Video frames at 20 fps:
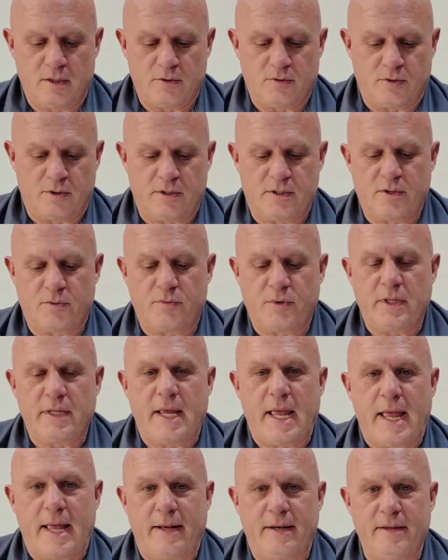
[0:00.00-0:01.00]
So this is a really
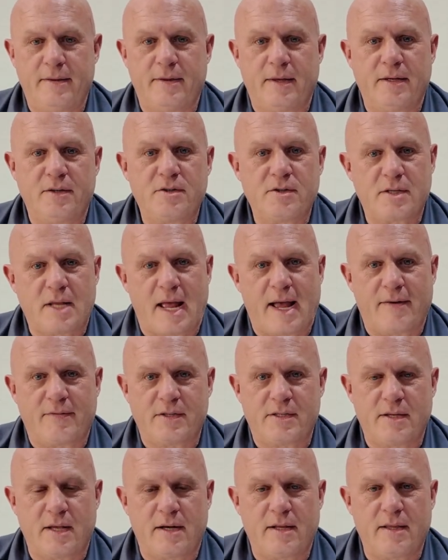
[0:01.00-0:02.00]
handy thing, just to have a
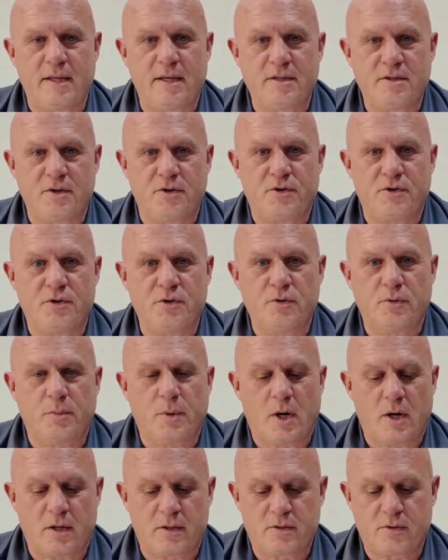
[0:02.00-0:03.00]
set of these in your
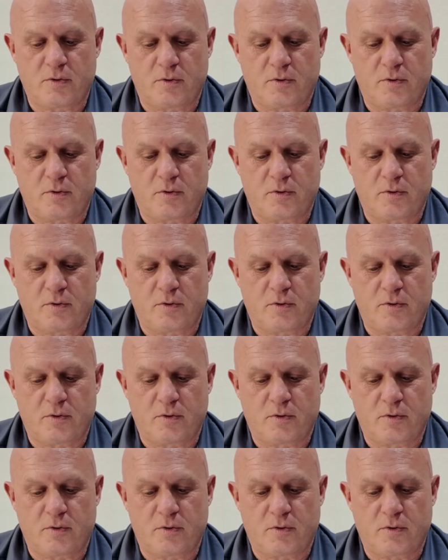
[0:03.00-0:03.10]
toolbox,